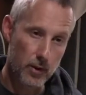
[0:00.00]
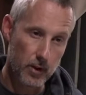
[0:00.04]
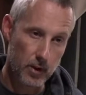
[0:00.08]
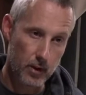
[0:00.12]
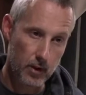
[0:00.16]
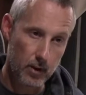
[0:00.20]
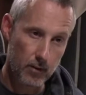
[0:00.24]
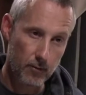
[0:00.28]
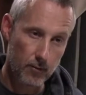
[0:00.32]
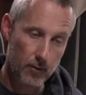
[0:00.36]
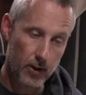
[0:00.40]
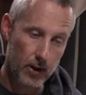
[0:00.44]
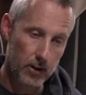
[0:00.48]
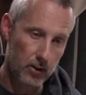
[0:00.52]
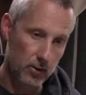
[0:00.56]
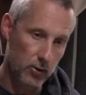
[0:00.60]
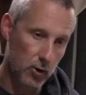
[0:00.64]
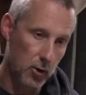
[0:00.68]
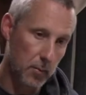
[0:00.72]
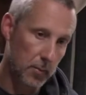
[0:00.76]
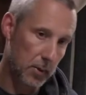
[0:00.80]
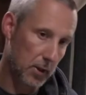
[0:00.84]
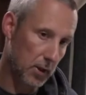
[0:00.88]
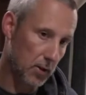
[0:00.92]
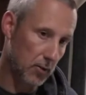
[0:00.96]
in fact, the
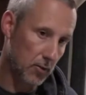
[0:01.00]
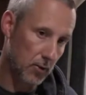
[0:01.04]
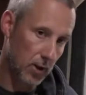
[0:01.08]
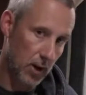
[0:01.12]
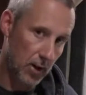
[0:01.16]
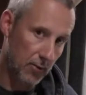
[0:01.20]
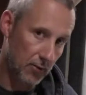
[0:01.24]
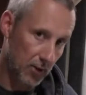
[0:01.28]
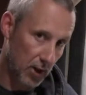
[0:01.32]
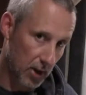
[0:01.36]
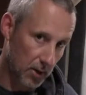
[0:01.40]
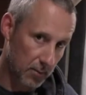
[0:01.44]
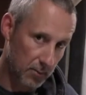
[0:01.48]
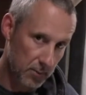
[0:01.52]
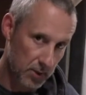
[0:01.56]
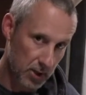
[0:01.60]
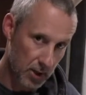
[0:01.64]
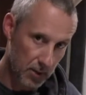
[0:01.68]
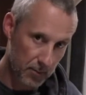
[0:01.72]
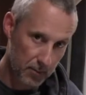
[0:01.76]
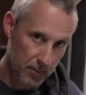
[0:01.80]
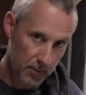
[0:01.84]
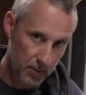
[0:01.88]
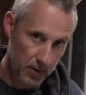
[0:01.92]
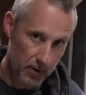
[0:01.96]
topic of love comes
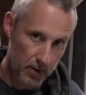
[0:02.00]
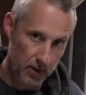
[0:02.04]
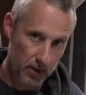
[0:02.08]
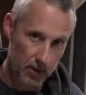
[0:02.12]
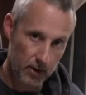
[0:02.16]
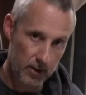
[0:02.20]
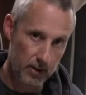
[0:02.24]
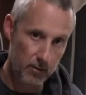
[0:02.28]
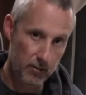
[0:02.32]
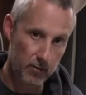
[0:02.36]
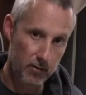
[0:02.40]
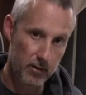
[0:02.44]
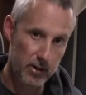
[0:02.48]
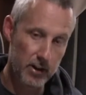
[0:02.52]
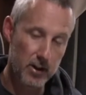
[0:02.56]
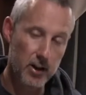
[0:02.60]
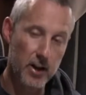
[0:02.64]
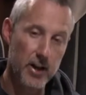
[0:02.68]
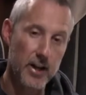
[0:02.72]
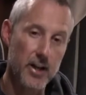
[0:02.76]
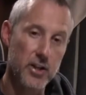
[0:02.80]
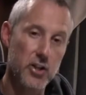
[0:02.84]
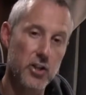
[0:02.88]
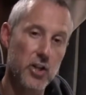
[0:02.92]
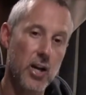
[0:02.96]
up. There are
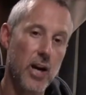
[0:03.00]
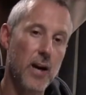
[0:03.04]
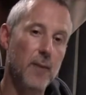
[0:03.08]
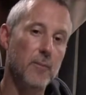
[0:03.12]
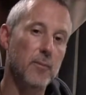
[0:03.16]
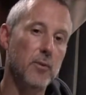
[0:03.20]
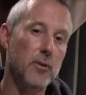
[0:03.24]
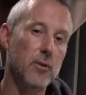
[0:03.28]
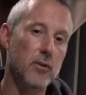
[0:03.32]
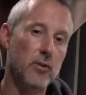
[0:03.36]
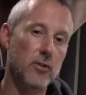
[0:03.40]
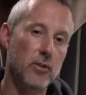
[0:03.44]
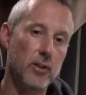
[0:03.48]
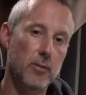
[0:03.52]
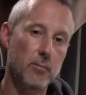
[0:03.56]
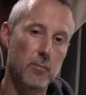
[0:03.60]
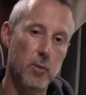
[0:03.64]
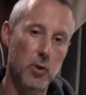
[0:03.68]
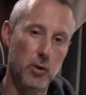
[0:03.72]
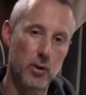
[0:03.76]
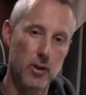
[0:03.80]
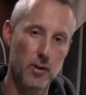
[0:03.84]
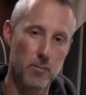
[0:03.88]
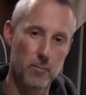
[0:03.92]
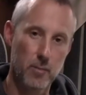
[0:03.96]
entire chapters in
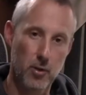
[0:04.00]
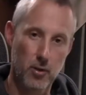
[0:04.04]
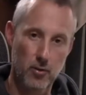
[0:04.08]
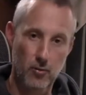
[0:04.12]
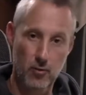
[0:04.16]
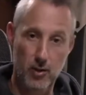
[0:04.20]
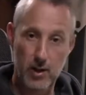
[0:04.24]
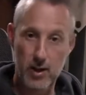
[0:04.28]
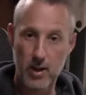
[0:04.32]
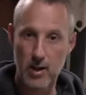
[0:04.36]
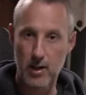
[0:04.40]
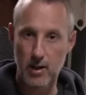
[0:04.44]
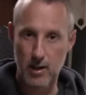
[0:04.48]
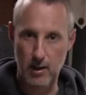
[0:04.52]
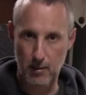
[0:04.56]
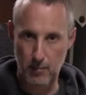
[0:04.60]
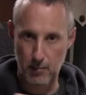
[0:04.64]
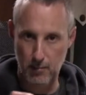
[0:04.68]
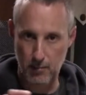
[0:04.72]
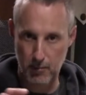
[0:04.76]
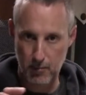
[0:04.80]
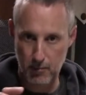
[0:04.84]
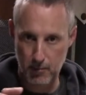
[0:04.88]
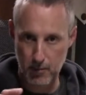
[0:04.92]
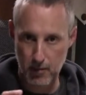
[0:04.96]
book number 3
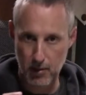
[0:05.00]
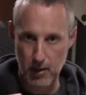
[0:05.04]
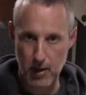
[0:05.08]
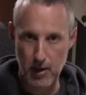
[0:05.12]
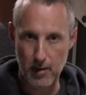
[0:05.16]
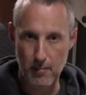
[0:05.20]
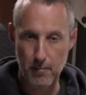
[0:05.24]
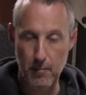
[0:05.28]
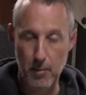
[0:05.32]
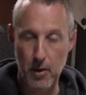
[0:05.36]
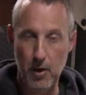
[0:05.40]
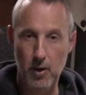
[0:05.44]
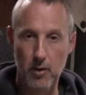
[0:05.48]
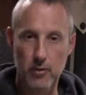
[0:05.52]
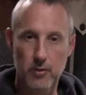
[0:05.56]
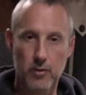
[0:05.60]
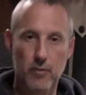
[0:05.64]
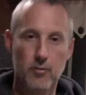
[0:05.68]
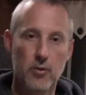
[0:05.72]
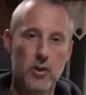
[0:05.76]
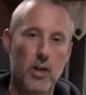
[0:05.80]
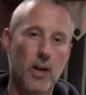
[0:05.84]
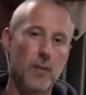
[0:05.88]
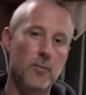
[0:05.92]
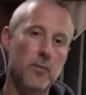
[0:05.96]
and parts
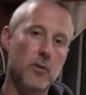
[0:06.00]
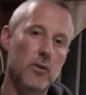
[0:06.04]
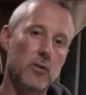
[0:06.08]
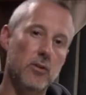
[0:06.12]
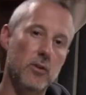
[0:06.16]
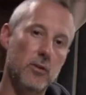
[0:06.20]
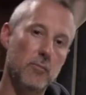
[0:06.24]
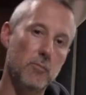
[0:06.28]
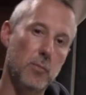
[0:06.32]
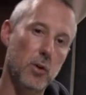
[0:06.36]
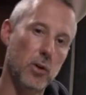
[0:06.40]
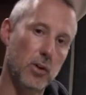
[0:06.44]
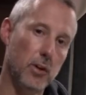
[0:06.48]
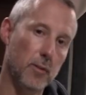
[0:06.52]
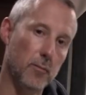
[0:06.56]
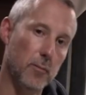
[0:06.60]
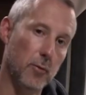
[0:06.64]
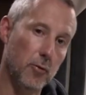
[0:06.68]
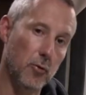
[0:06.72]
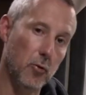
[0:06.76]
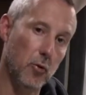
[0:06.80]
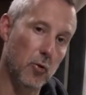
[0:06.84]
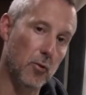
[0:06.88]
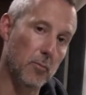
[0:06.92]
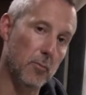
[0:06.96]
of chapters in book number
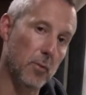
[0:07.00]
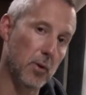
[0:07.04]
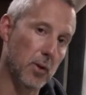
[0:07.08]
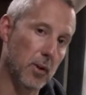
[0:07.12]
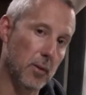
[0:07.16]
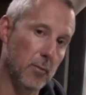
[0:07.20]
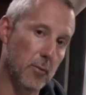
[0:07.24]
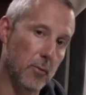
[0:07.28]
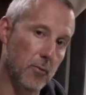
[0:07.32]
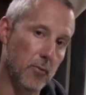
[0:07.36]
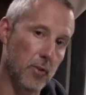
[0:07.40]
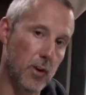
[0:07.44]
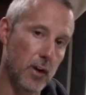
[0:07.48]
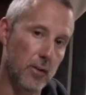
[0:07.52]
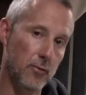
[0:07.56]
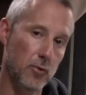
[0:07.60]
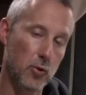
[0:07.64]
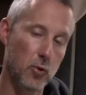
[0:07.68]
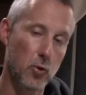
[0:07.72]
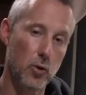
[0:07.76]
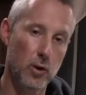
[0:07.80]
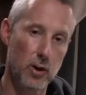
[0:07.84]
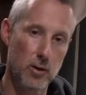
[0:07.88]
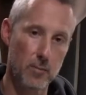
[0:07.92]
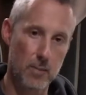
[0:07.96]
4 and book number 5
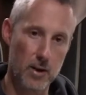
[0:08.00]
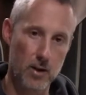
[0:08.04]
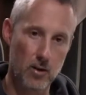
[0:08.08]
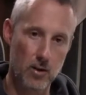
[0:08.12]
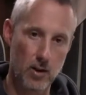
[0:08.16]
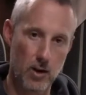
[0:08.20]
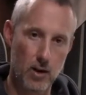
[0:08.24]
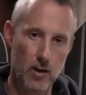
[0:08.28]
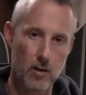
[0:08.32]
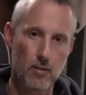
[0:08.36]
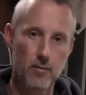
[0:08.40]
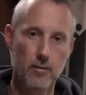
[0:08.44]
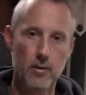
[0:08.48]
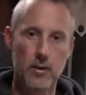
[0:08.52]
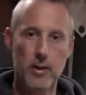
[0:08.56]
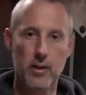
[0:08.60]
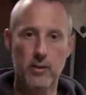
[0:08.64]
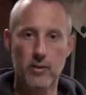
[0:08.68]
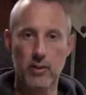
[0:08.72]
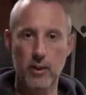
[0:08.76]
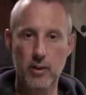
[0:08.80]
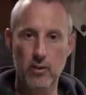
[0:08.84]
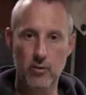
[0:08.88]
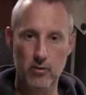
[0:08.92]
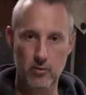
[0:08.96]
talking about love and
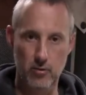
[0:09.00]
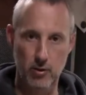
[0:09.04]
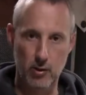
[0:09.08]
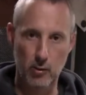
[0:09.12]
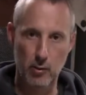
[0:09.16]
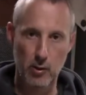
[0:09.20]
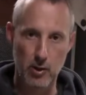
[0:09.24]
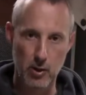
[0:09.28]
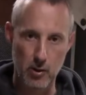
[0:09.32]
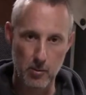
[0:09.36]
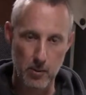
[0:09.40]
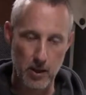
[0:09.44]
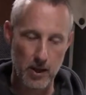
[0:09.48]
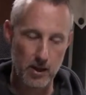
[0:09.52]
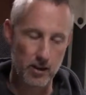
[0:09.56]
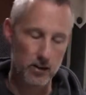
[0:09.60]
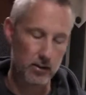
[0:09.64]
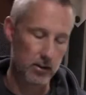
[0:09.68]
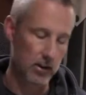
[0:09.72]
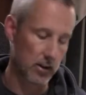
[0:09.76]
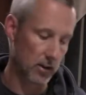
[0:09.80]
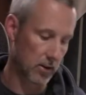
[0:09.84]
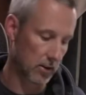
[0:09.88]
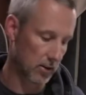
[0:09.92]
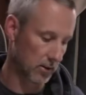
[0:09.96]
its history with
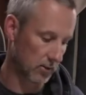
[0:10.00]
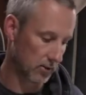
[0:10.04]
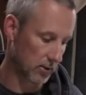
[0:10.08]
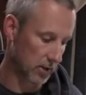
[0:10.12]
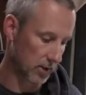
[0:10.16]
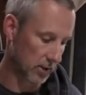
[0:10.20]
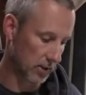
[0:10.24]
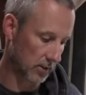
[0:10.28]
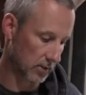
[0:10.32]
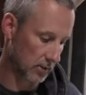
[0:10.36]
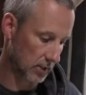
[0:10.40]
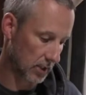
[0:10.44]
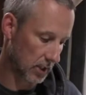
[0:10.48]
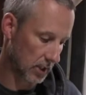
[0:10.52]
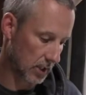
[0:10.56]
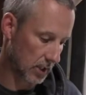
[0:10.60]
humanity and things like this.